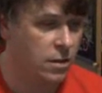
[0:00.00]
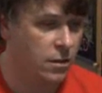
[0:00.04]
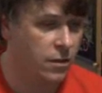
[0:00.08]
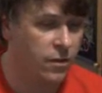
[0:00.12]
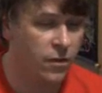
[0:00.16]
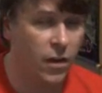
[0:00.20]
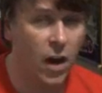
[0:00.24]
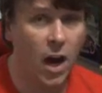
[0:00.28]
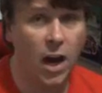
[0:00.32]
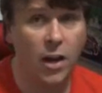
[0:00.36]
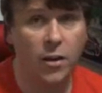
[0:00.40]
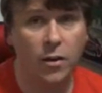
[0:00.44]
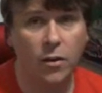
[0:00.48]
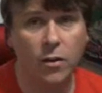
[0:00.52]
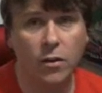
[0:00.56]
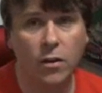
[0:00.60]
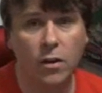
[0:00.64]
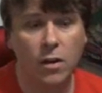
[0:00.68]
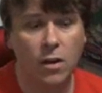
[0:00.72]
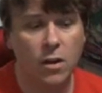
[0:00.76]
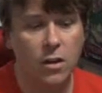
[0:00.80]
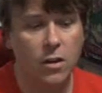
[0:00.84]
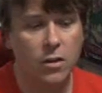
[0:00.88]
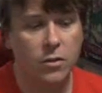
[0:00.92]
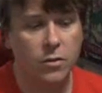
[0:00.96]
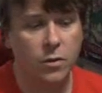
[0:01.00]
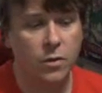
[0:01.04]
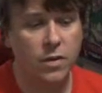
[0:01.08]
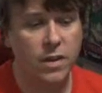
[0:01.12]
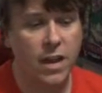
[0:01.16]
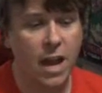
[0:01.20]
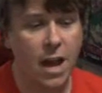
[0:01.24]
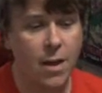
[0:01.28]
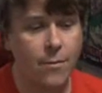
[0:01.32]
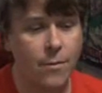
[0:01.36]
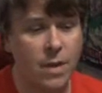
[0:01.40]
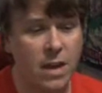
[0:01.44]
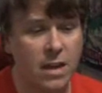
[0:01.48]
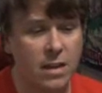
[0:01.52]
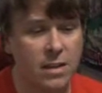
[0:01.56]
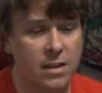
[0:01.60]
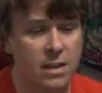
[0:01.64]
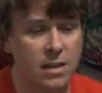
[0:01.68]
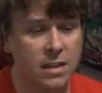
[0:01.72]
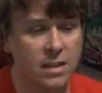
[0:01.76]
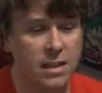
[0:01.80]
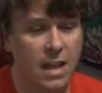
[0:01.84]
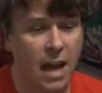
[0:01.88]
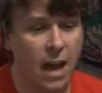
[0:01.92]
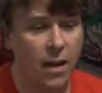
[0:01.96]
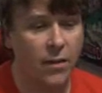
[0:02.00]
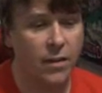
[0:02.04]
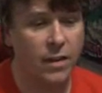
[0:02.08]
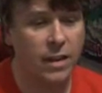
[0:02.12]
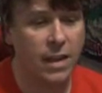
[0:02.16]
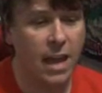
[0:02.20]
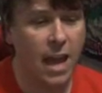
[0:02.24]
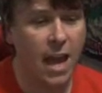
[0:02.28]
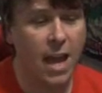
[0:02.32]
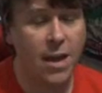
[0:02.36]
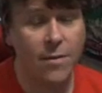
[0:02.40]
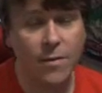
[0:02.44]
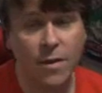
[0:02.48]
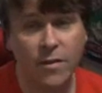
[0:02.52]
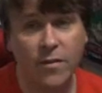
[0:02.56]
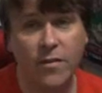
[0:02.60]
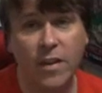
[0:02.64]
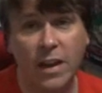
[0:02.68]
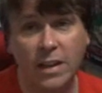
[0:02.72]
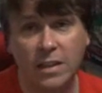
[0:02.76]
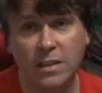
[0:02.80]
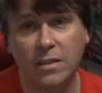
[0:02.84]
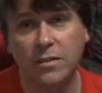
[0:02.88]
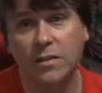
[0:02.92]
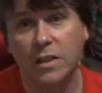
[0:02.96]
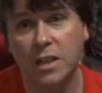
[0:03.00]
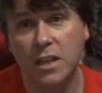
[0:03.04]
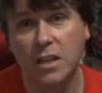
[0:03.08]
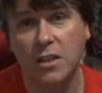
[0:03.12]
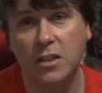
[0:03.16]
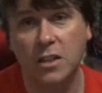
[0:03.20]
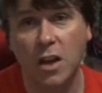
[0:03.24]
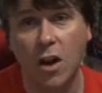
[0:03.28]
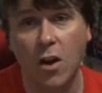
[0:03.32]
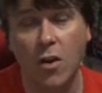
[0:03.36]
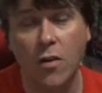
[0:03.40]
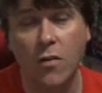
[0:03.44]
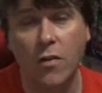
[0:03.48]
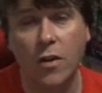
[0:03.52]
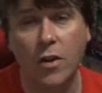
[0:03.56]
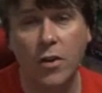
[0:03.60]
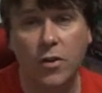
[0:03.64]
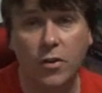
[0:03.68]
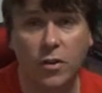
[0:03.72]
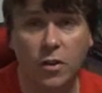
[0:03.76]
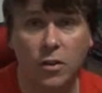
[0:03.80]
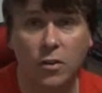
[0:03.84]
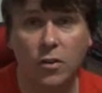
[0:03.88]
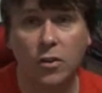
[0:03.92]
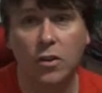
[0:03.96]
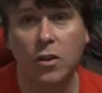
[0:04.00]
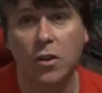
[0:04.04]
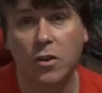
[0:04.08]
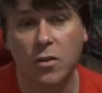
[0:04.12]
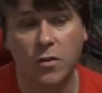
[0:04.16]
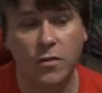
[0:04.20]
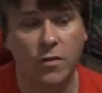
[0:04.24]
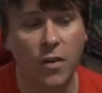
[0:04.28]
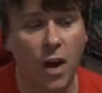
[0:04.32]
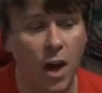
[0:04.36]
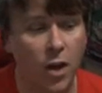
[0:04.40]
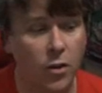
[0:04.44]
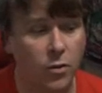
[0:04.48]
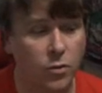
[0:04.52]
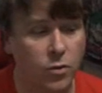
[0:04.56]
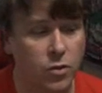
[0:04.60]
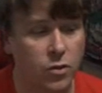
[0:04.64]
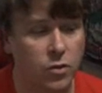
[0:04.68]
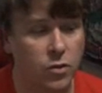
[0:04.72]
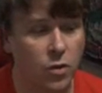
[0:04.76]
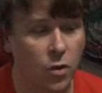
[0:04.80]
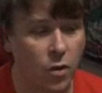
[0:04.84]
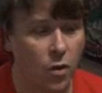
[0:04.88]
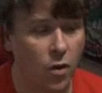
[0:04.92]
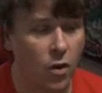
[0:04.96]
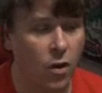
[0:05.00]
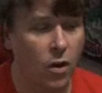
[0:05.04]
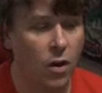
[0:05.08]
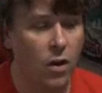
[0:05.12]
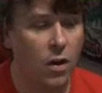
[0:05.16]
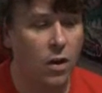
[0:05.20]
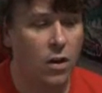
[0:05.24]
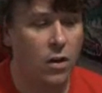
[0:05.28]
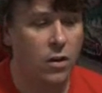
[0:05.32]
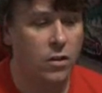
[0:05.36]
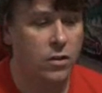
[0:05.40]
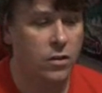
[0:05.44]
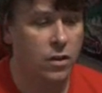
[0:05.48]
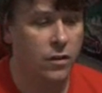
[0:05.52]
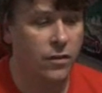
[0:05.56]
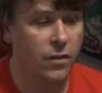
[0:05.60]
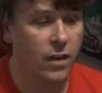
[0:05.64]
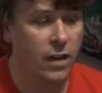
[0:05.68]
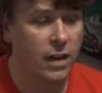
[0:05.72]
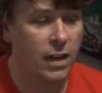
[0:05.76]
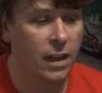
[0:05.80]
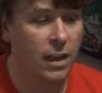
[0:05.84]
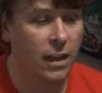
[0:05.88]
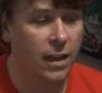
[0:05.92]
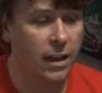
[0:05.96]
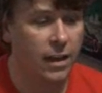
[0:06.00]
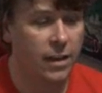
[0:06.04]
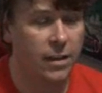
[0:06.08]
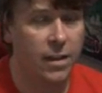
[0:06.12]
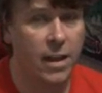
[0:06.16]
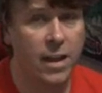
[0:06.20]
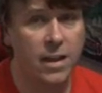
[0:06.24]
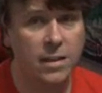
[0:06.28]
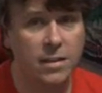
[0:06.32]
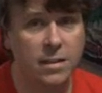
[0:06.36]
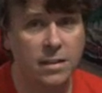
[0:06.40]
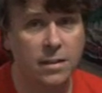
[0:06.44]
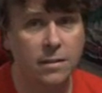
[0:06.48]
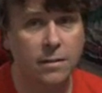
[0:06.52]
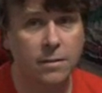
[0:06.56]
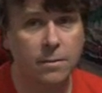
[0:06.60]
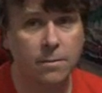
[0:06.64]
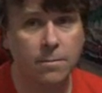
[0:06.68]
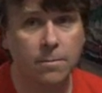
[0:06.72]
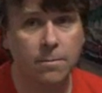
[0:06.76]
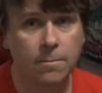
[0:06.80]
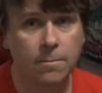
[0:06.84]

to the final. So what that means is now the game effectively is over. You can look at your final score. So if I click this,